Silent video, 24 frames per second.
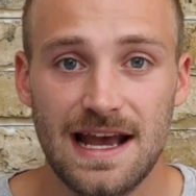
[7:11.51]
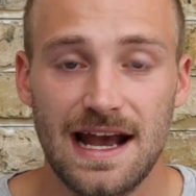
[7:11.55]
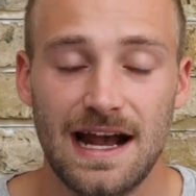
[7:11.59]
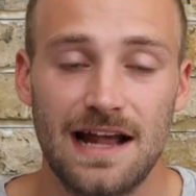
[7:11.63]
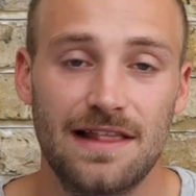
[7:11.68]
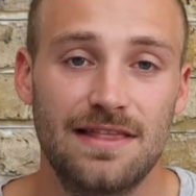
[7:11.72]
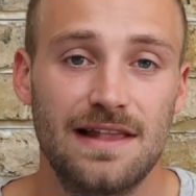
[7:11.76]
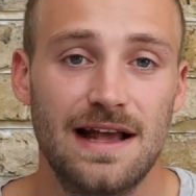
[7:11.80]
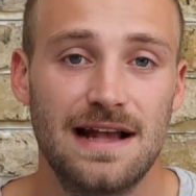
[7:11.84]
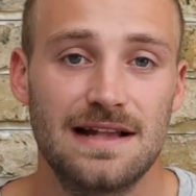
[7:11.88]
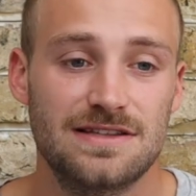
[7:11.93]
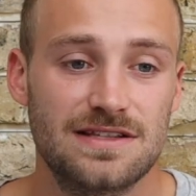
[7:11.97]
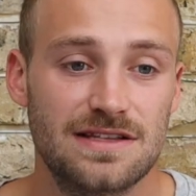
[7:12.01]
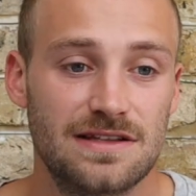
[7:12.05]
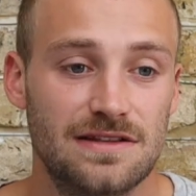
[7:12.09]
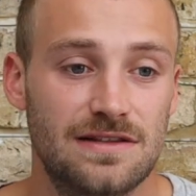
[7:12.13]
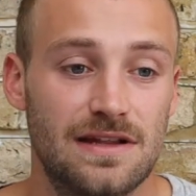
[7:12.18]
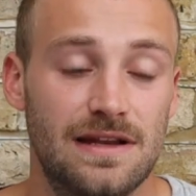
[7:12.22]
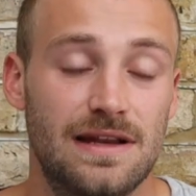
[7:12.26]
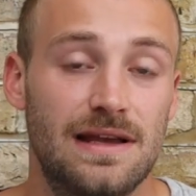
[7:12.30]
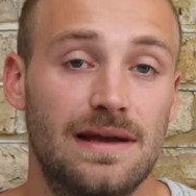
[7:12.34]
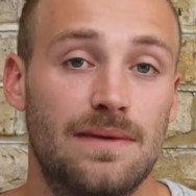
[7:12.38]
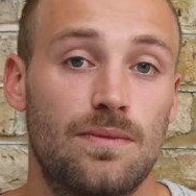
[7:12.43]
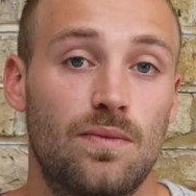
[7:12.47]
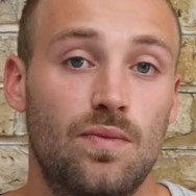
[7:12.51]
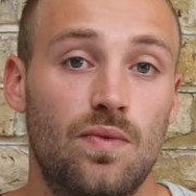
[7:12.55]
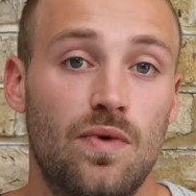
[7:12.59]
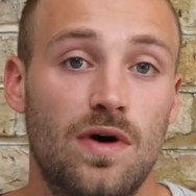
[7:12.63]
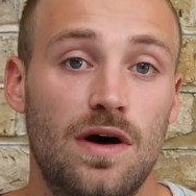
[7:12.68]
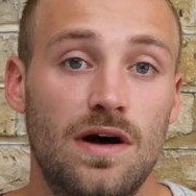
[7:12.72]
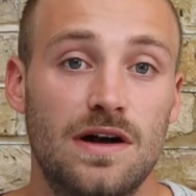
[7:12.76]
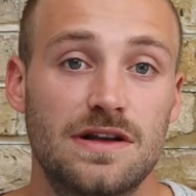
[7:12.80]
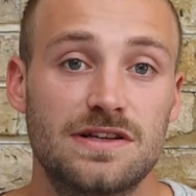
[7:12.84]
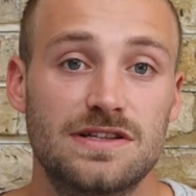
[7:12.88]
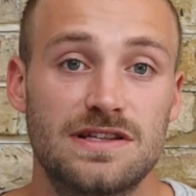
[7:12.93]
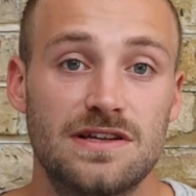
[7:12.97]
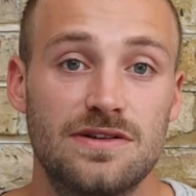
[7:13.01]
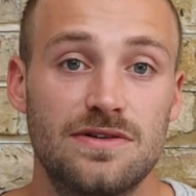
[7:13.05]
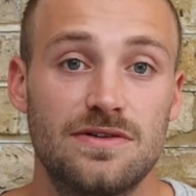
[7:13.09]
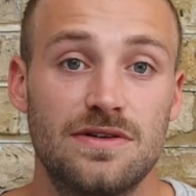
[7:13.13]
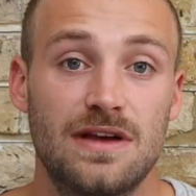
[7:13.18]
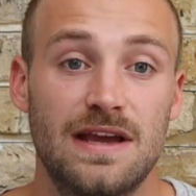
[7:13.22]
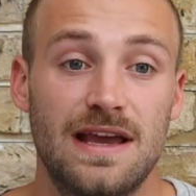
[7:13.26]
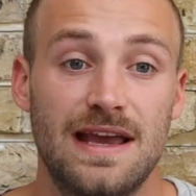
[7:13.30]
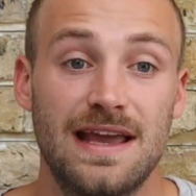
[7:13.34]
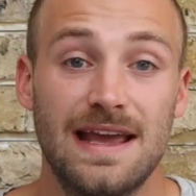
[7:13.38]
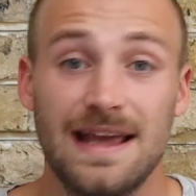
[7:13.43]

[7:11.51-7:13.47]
and that's that it works to